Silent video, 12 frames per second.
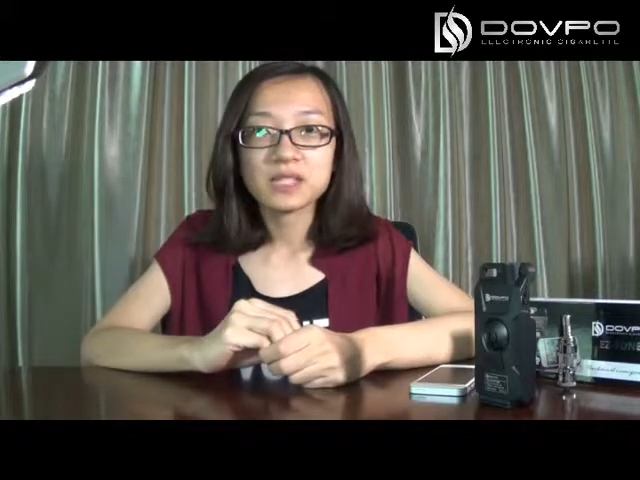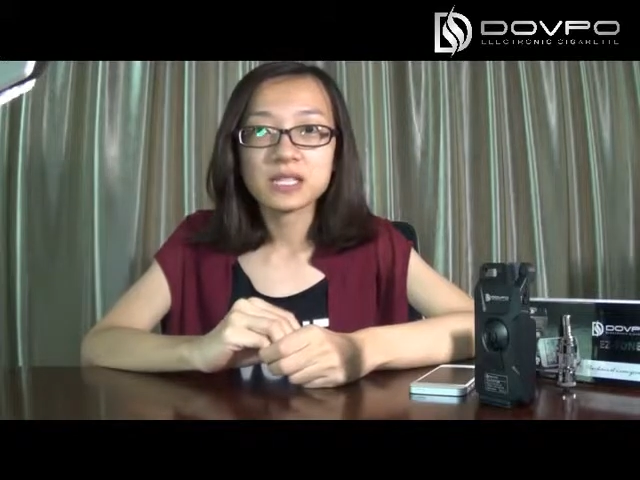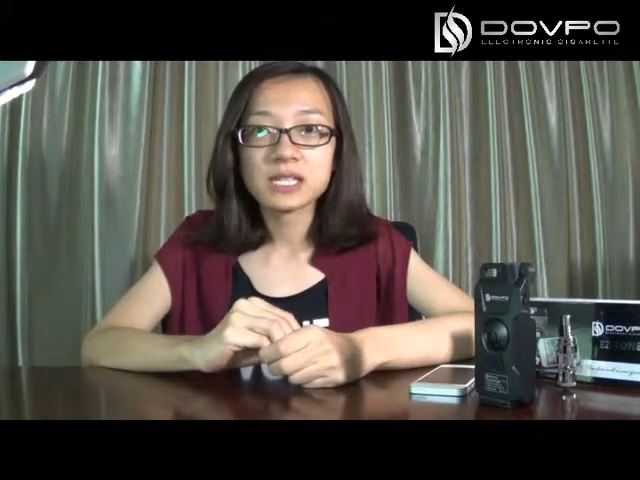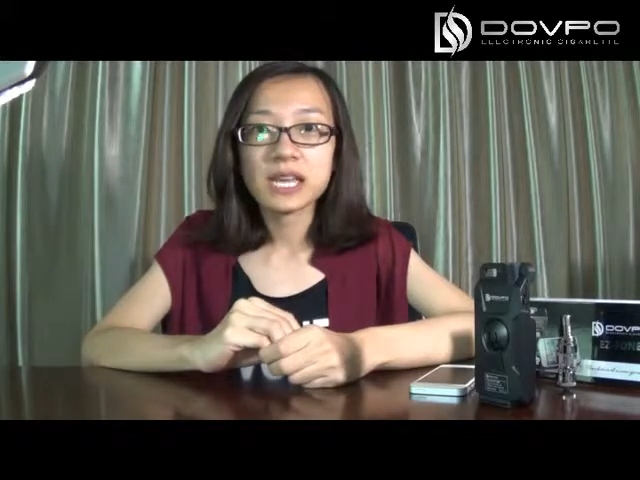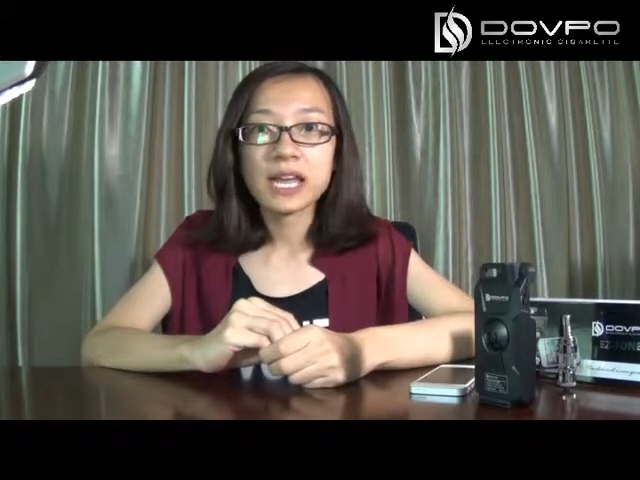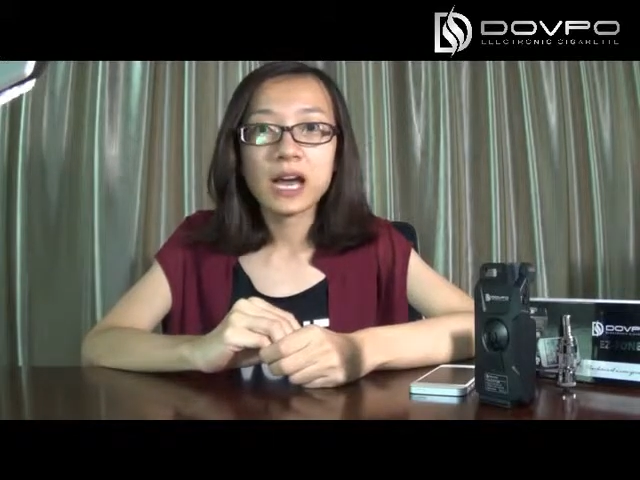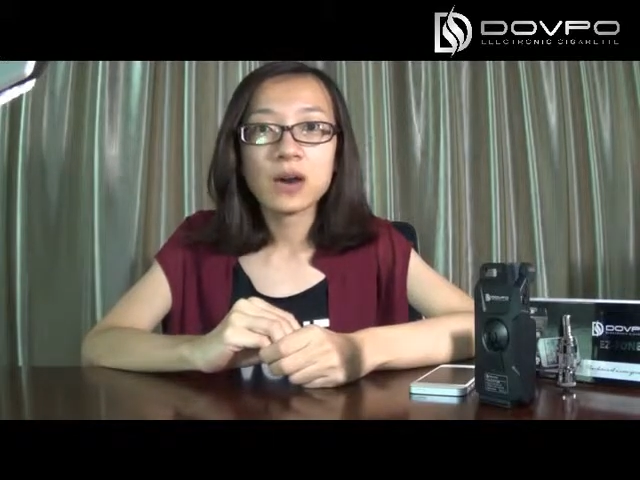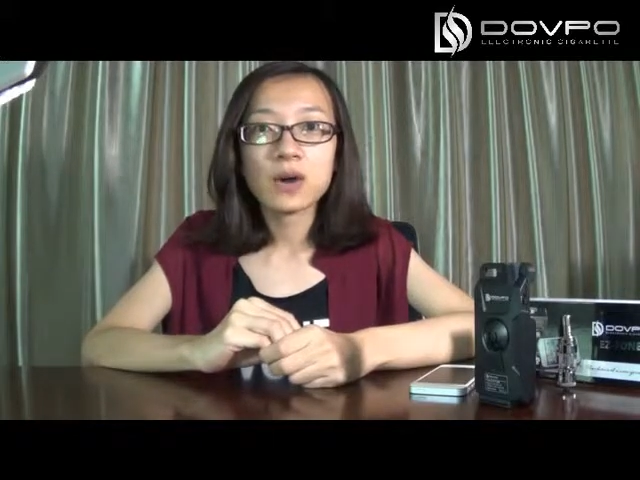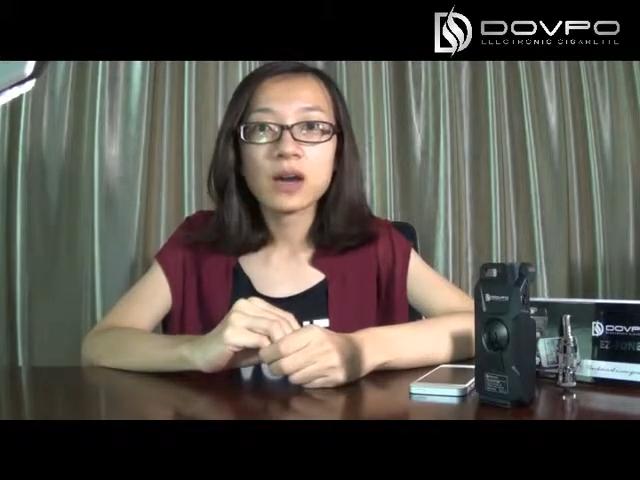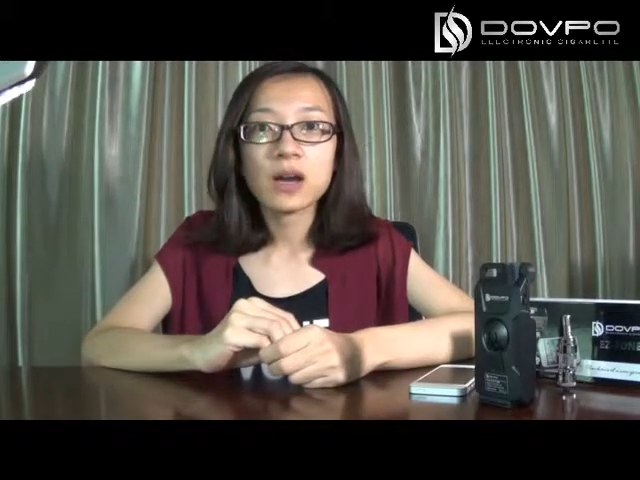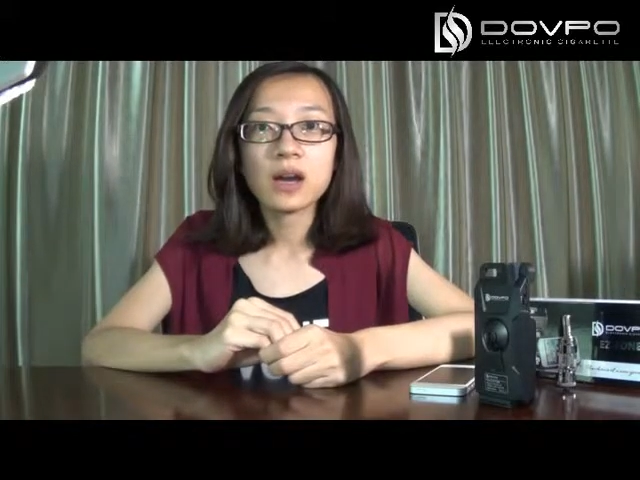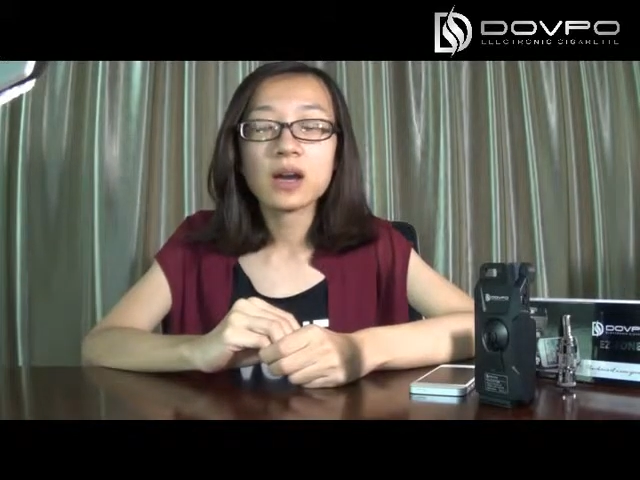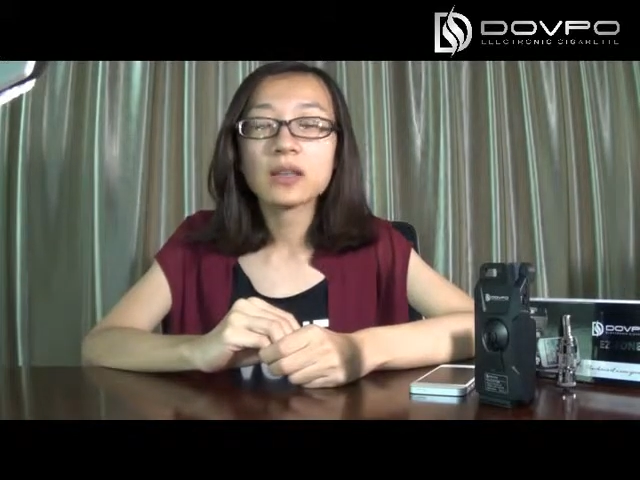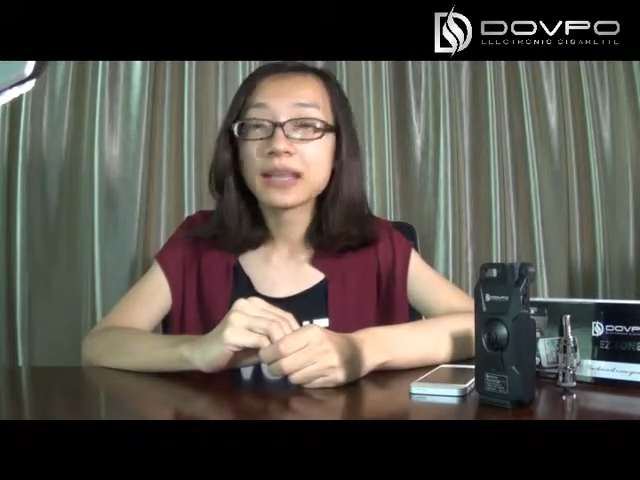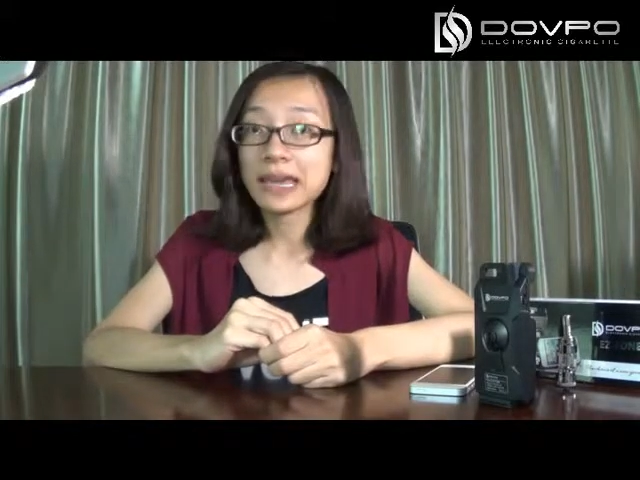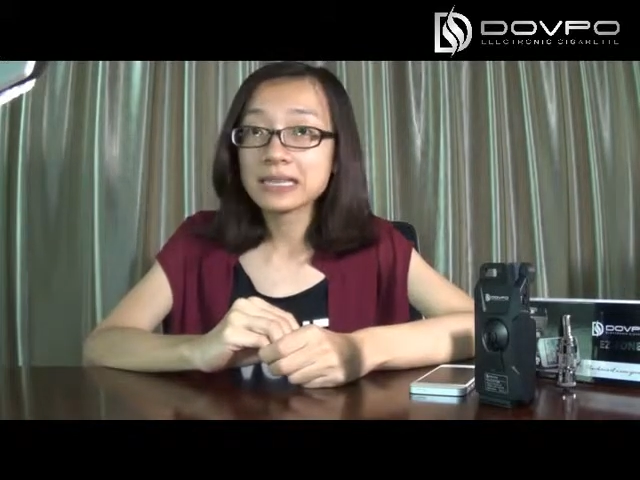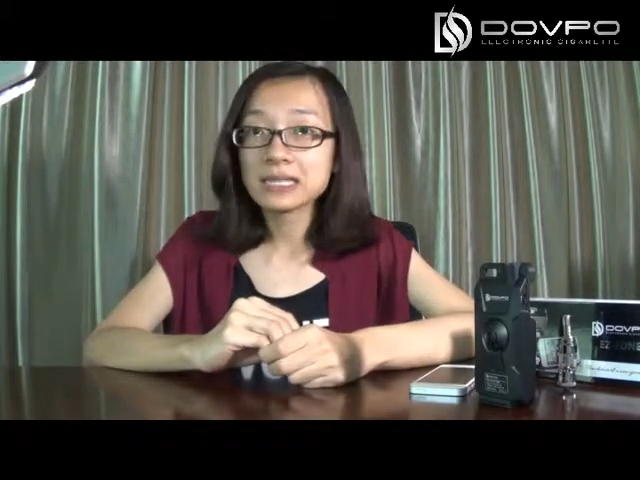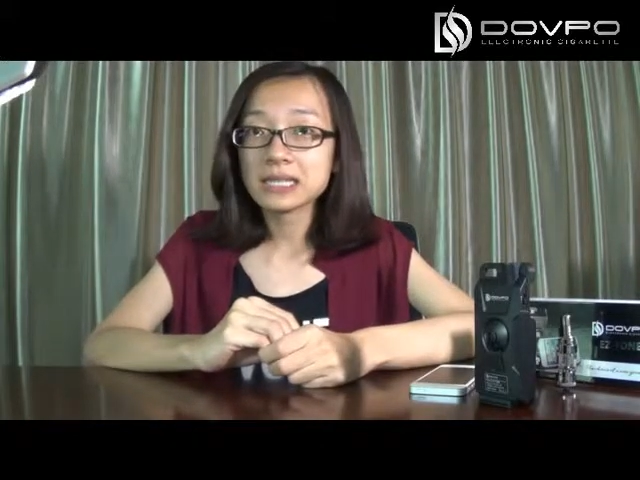Today, our
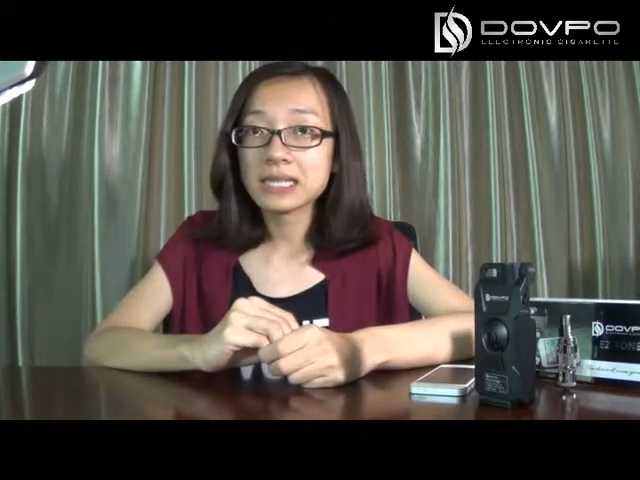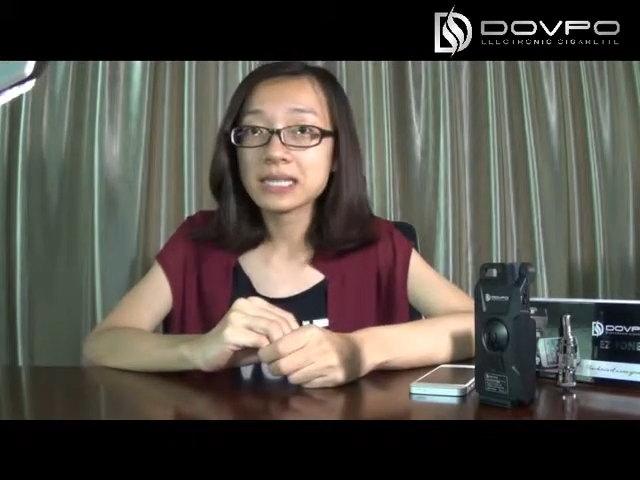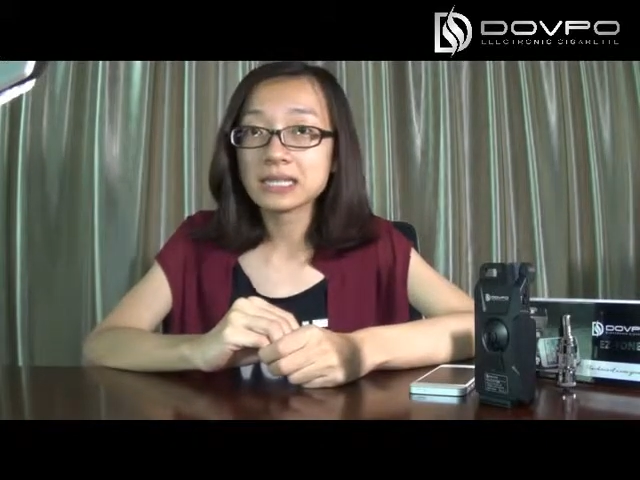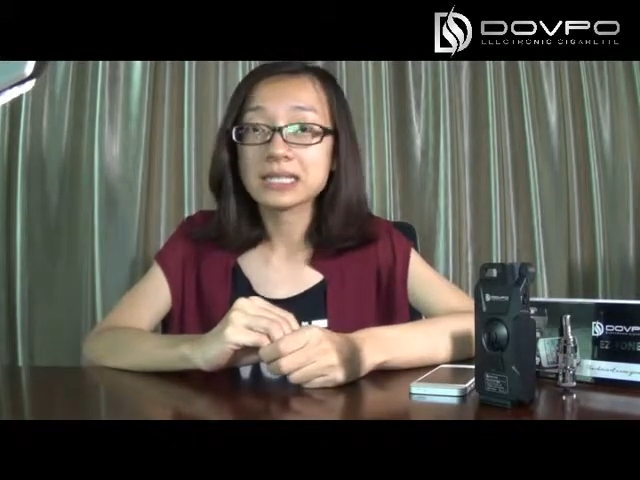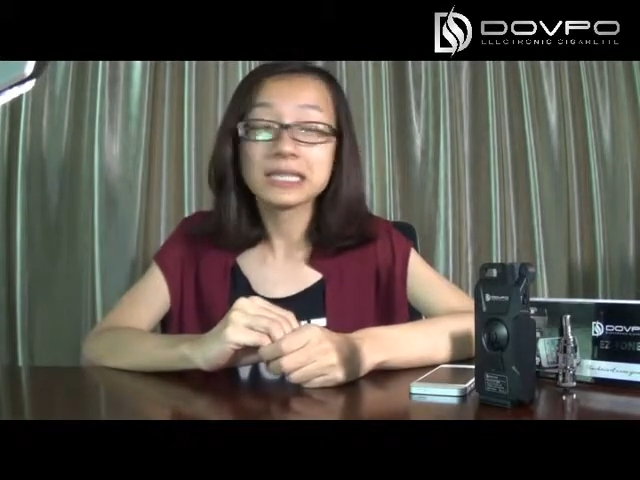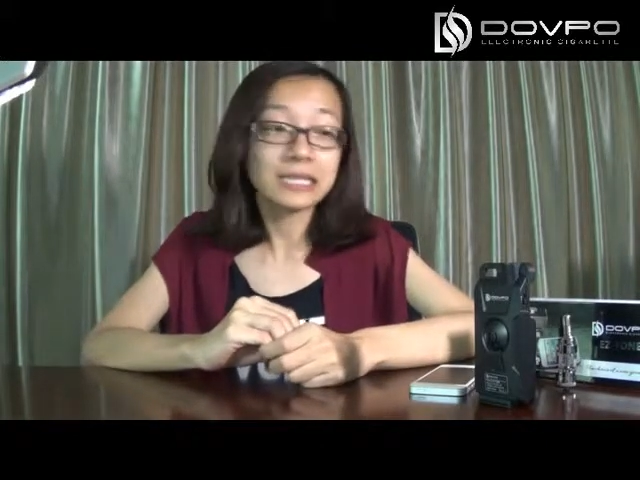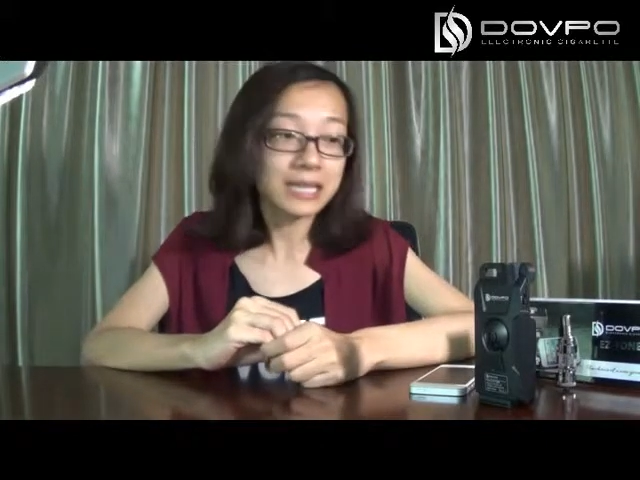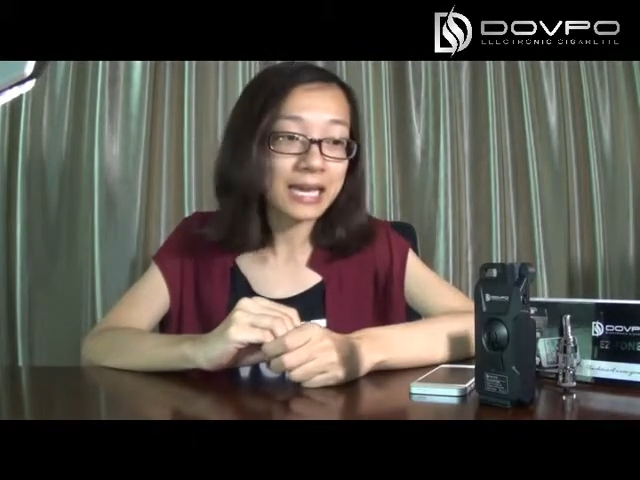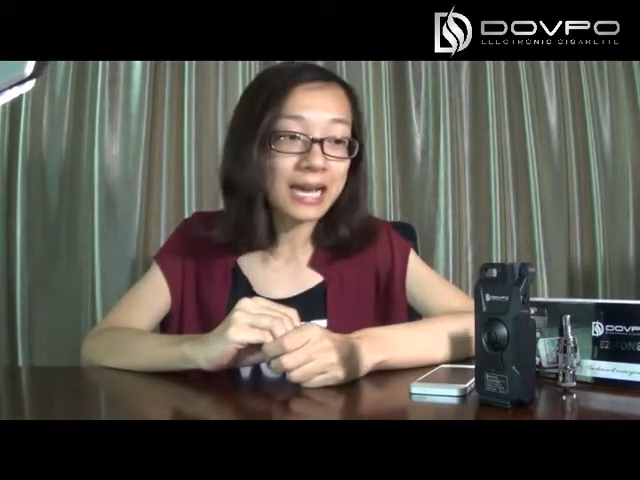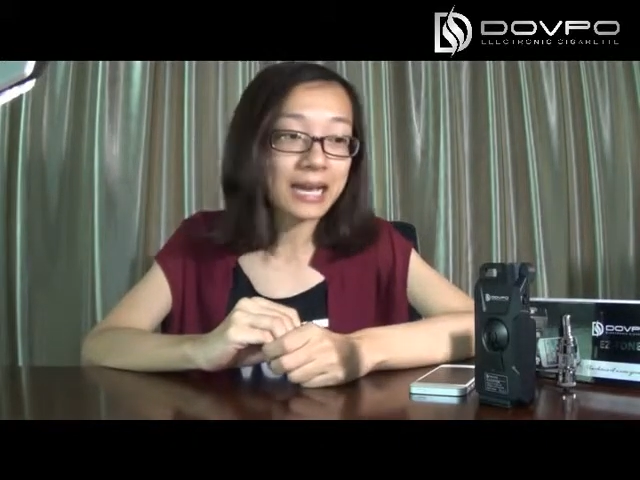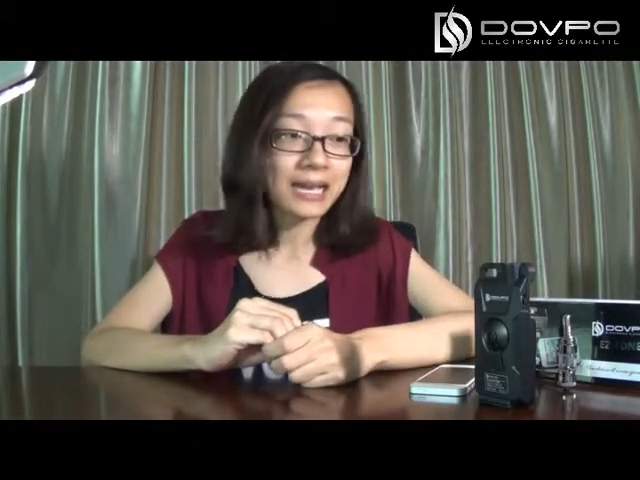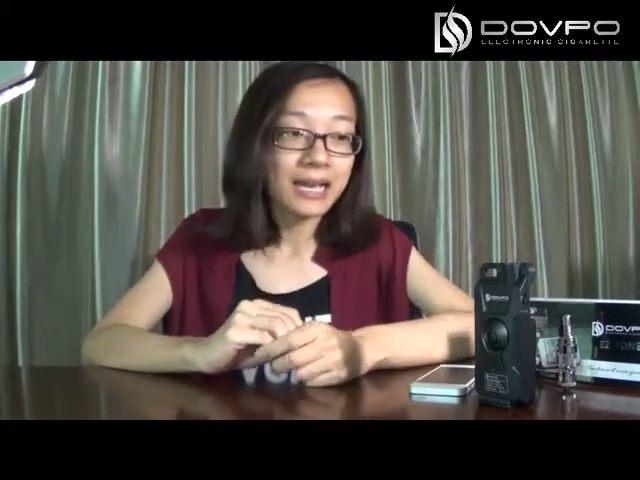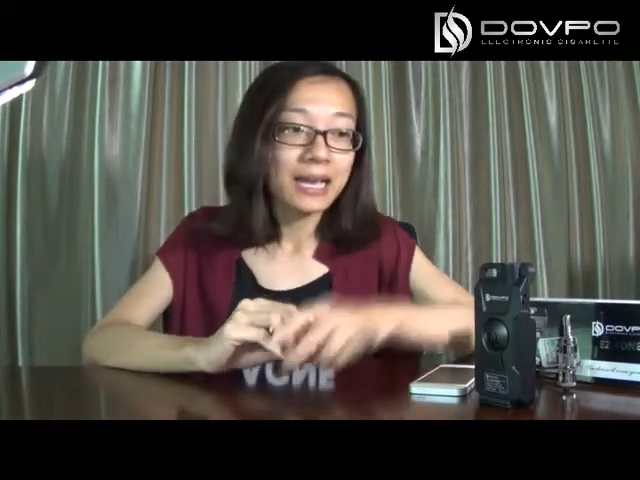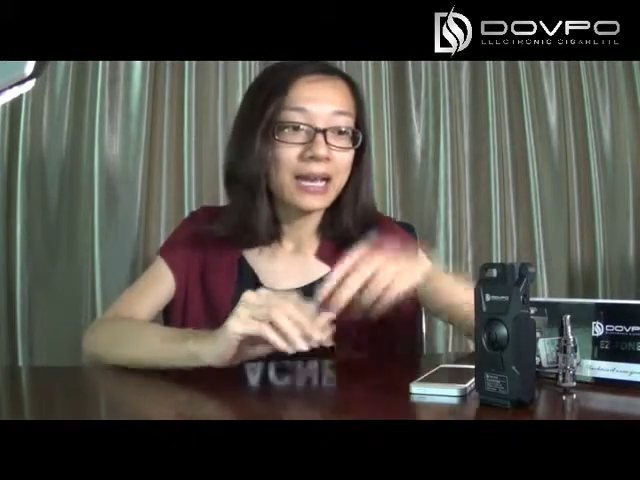guest is this guy.